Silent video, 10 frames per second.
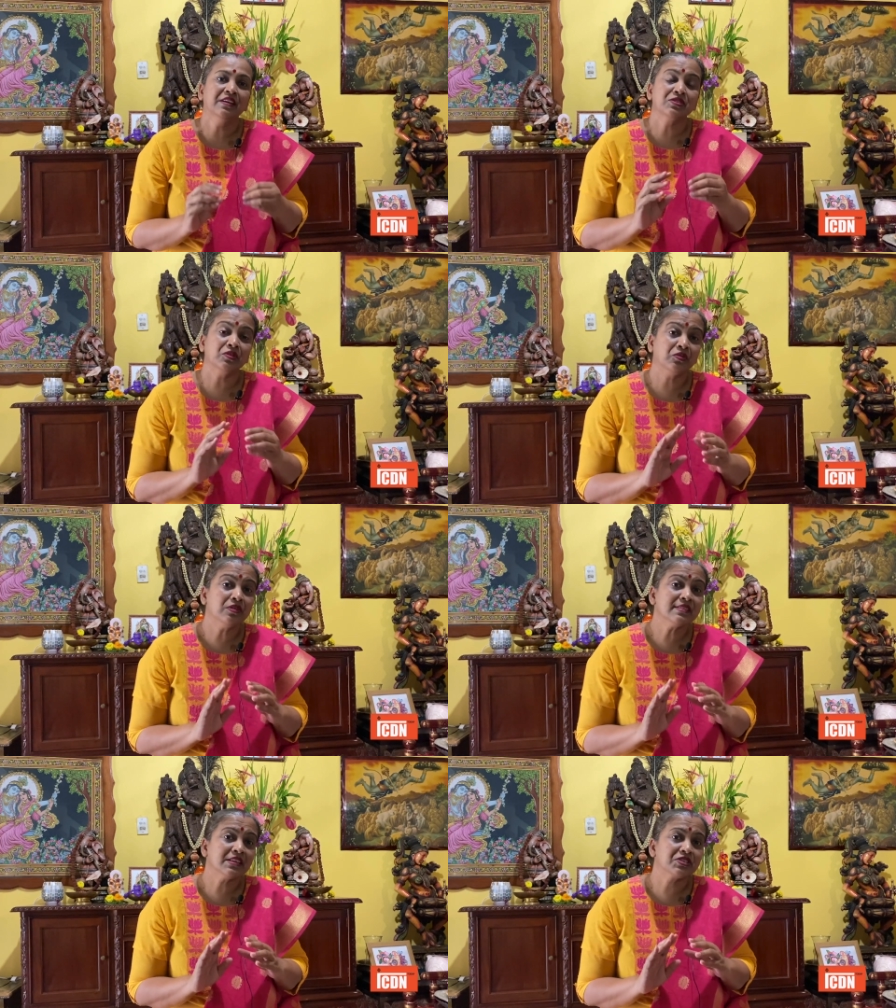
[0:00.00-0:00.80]
So
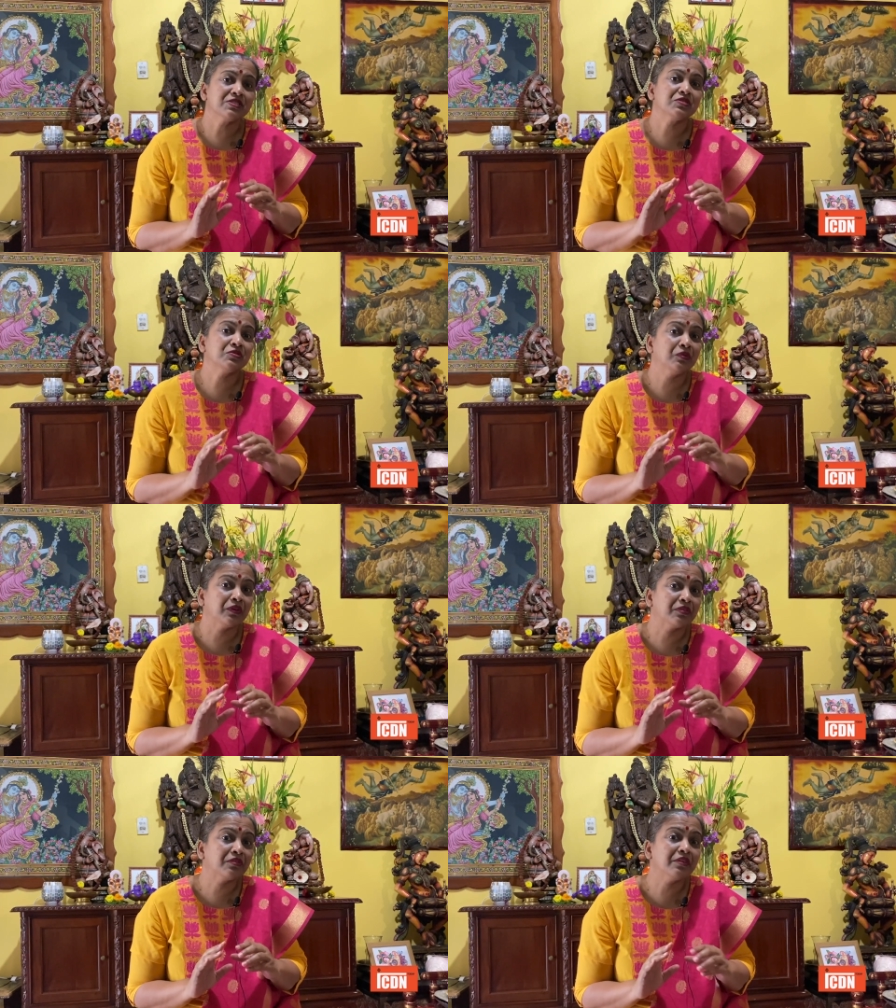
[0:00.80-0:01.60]
those are just 2 or
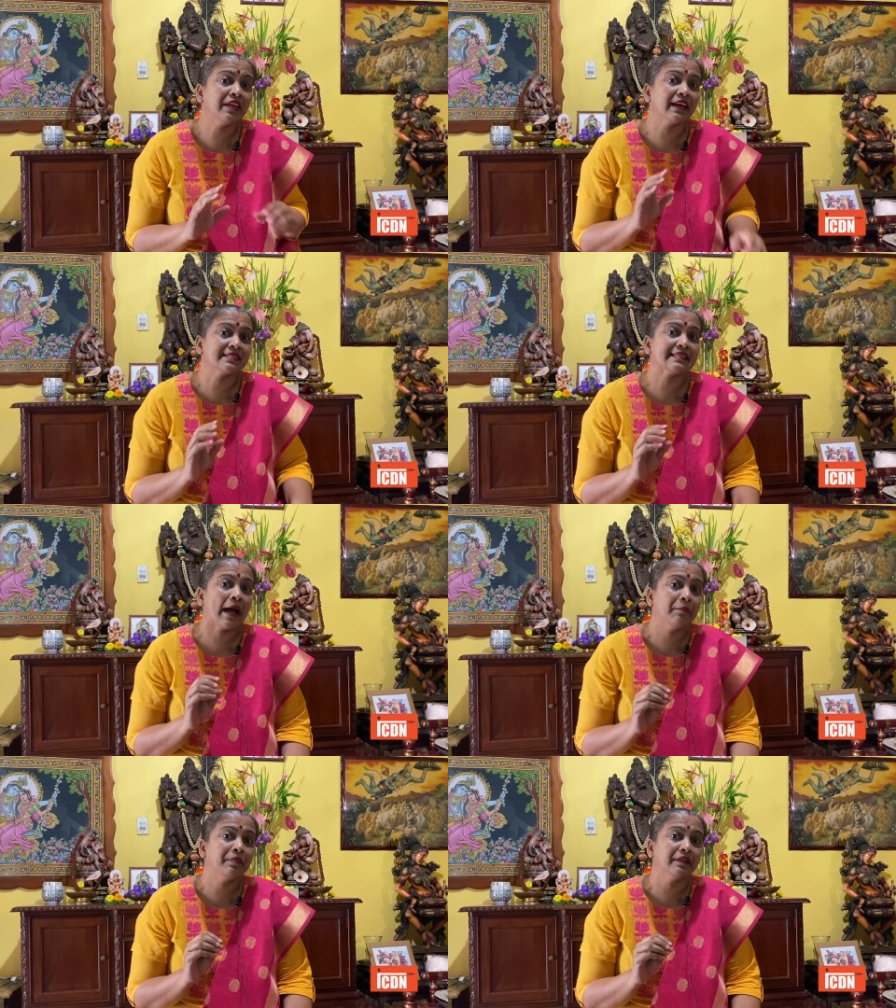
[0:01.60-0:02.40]
3
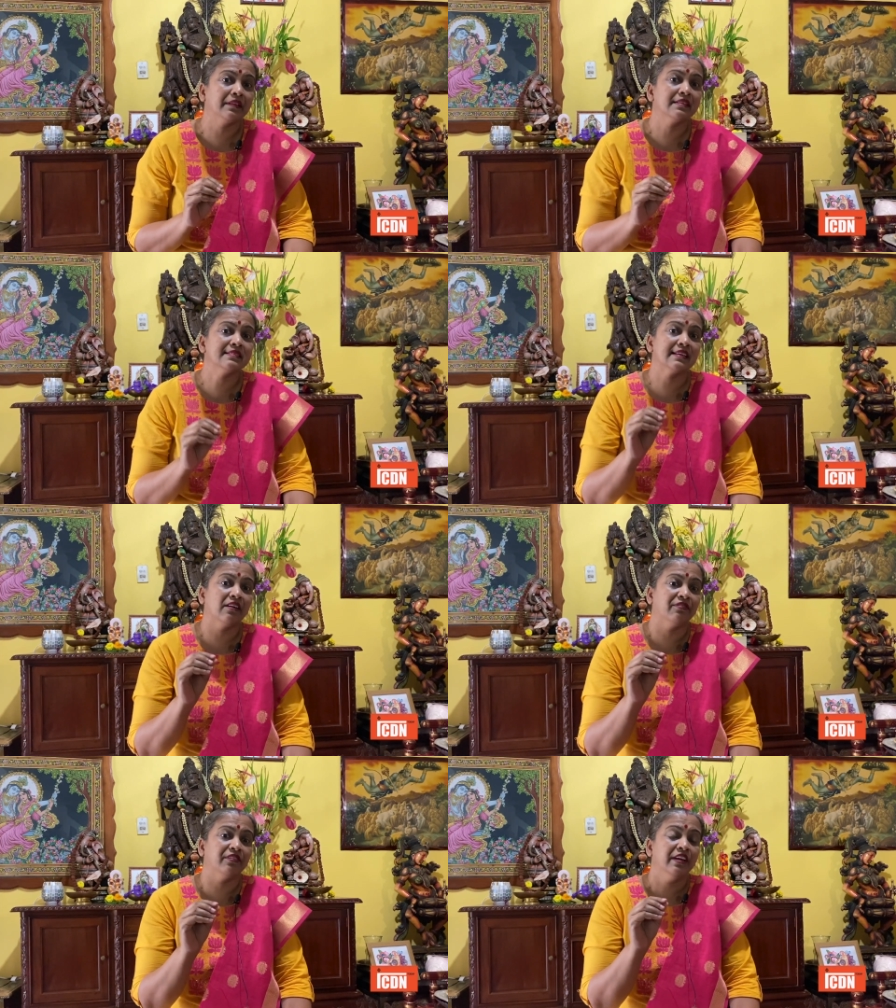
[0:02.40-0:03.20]
examples
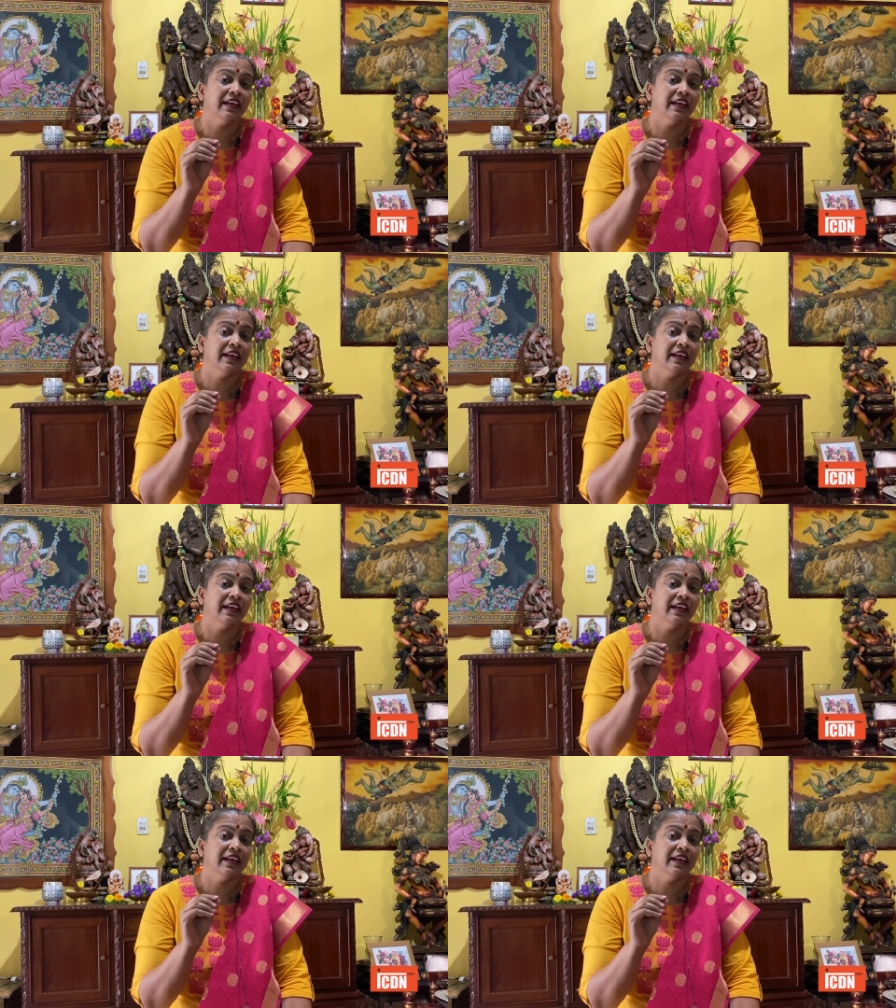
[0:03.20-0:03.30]
of